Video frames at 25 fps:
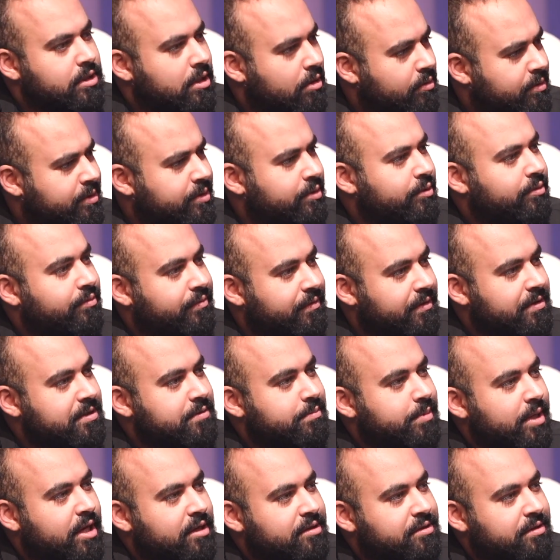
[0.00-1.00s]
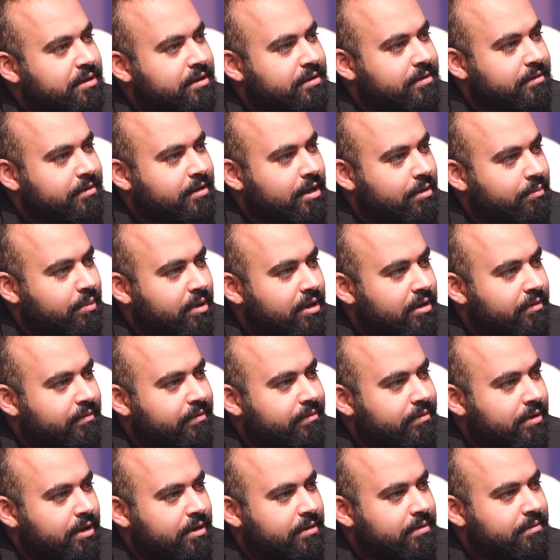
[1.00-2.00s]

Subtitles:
that was your first passion, I believe, right?